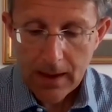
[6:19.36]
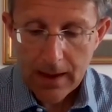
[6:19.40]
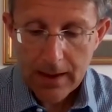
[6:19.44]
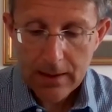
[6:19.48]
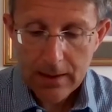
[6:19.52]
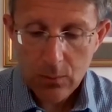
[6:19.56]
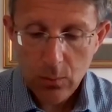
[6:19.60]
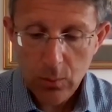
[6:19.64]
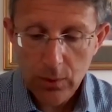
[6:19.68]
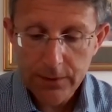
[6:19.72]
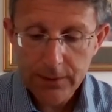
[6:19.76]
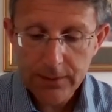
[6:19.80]

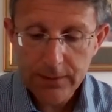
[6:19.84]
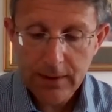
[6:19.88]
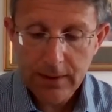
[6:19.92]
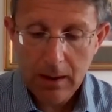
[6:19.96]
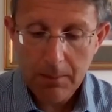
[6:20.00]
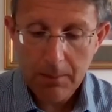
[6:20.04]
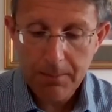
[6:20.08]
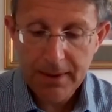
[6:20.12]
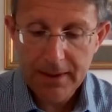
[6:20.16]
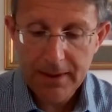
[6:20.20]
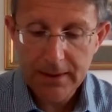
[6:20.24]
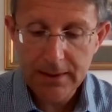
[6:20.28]
He was
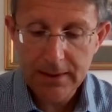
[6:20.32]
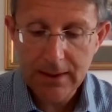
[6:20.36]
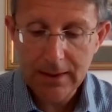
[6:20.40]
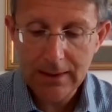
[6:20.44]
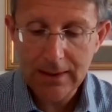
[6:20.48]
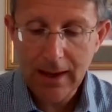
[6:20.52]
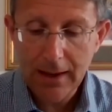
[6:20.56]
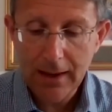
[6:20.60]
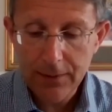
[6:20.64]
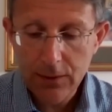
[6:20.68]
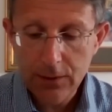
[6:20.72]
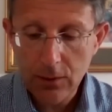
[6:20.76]
beaten a
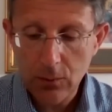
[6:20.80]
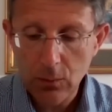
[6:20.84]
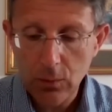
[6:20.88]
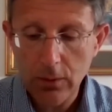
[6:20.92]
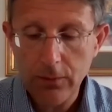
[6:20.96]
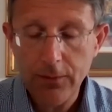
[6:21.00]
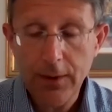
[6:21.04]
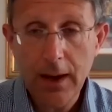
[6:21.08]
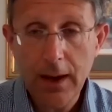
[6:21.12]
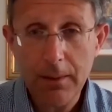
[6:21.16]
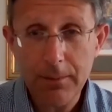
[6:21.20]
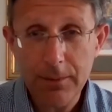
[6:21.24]
length at
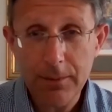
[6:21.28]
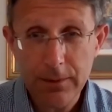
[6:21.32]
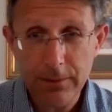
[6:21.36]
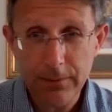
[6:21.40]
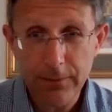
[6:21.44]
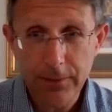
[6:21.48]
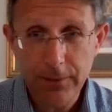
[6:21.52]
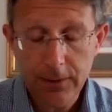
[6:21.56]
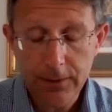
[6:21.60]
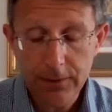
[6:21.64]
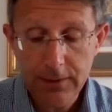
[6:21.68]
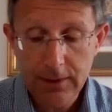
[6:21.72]

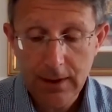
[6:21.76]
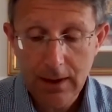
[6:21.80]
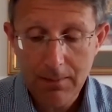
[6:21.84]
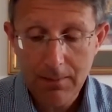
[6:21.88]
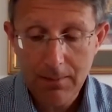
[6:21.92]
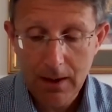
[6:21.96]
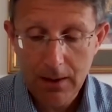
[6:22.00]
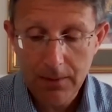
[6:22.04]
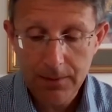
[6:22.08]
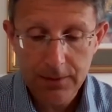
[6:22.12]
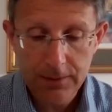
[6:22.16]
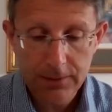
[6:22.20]
Wolverhampton first
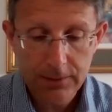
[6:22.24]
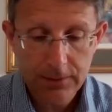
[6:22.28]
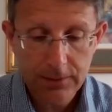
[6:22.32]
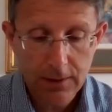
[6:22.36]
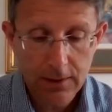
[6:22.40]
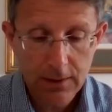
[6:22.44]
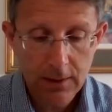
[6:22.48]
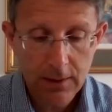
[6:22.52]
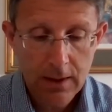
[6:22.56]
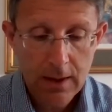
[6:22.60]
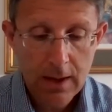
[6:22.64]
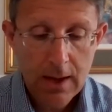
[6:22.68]
time out this
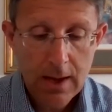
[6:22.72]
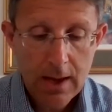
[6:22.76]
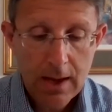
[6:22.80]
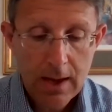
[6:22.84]
year